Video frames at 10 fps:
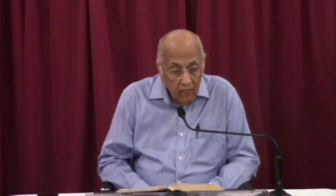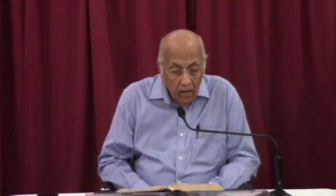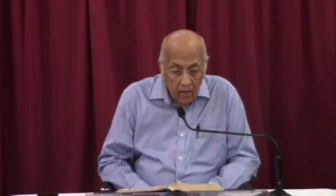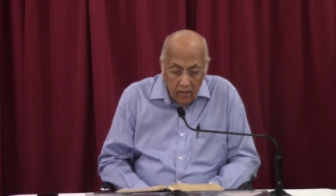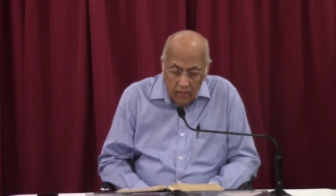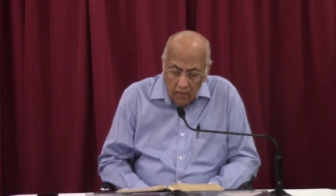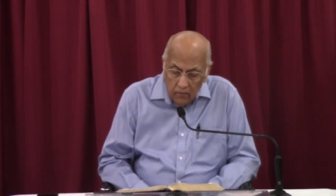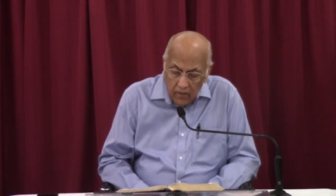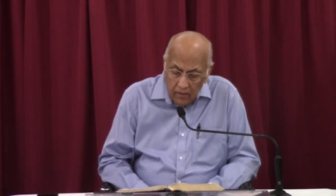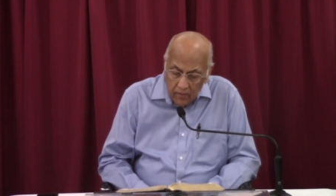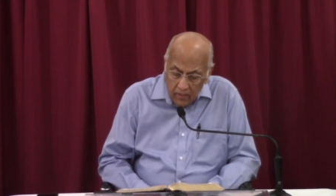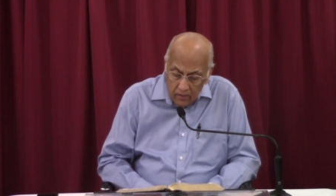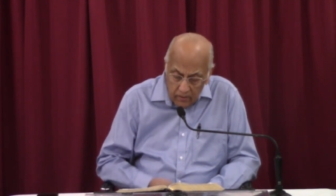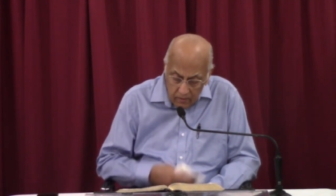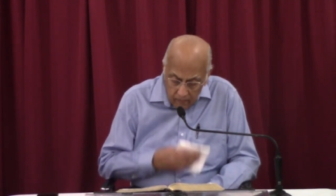And I'll tell you why,
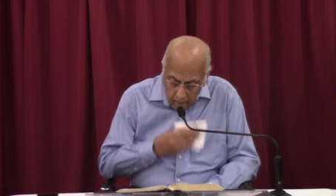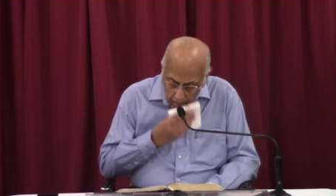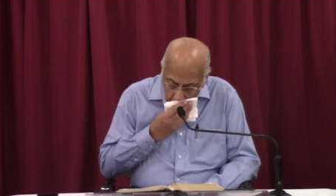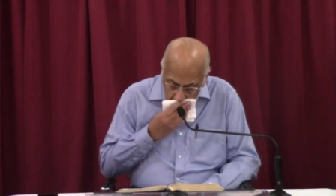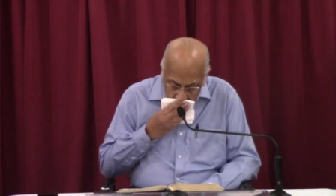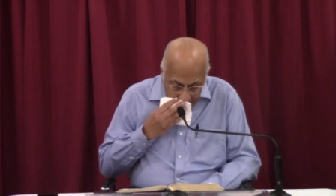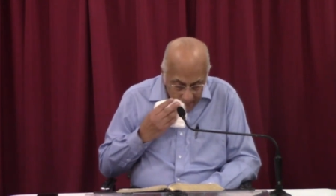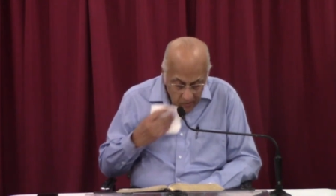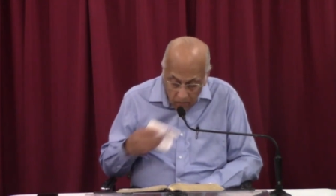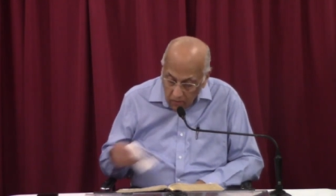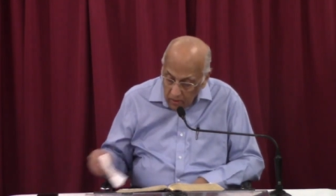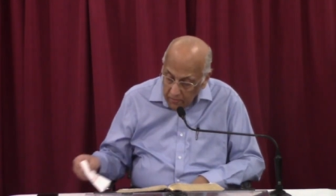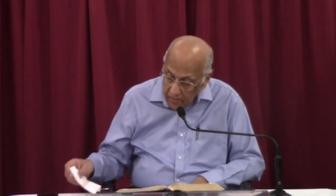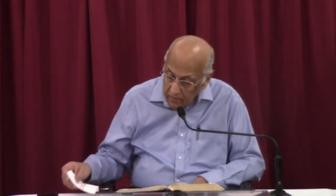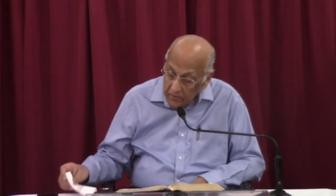because we don't want
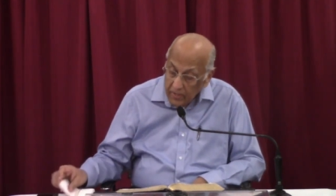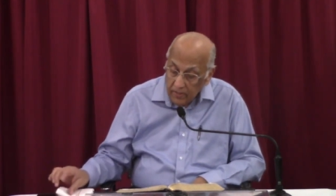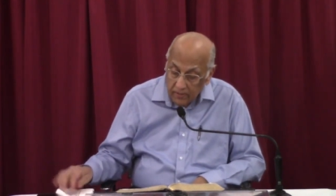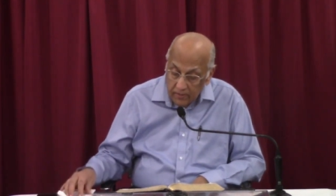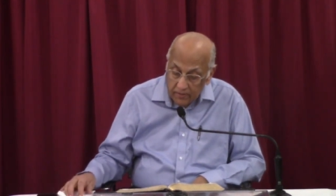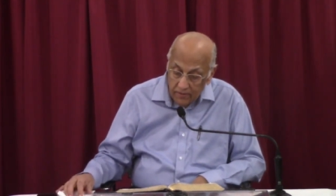to pay the price.